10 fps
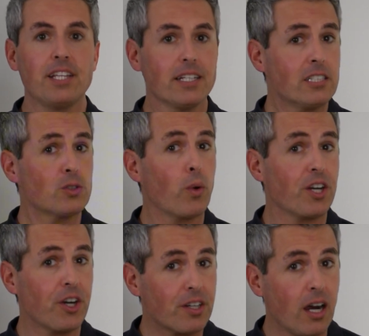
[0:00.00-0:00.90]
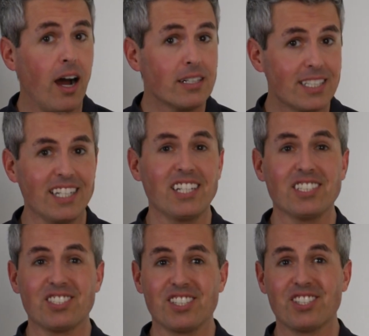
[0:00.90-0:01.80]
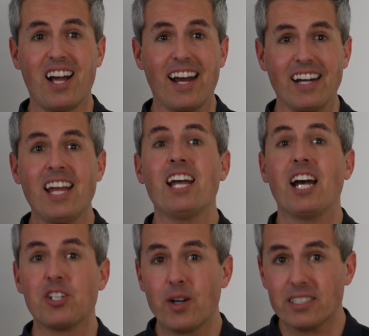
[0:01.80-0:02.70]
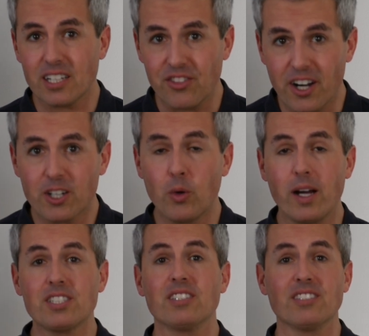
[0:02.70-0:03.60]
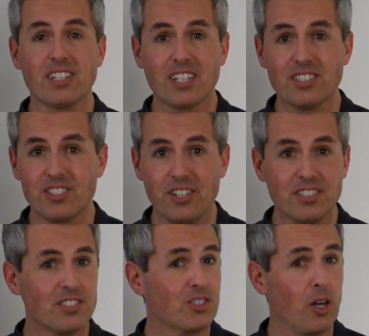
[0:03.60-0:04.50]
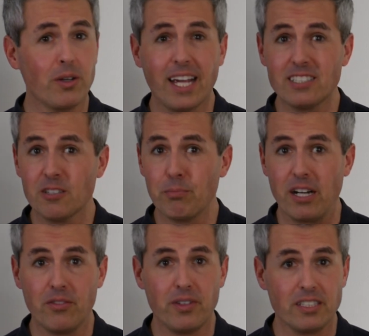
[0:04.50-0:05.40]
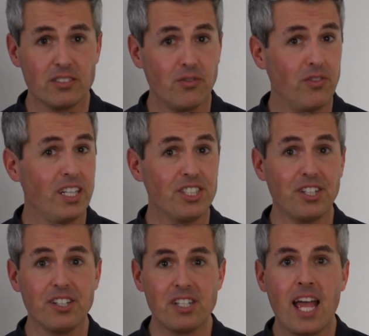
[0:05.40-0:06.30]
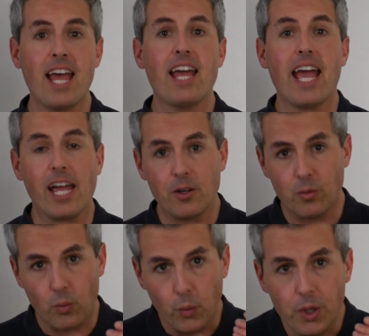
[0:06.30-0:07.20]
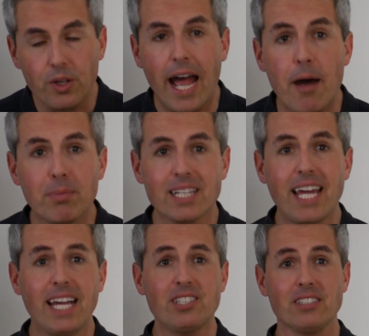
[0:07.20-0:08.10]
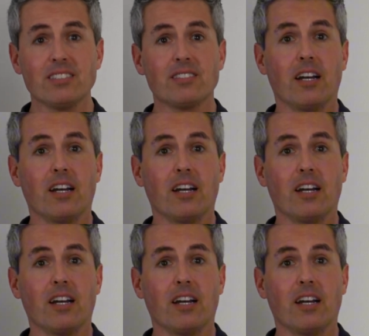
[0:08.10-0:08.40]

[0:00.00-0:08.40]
This is where your content needs to shine, addressing their questions and concerns, showcasing benefits, features, and real applications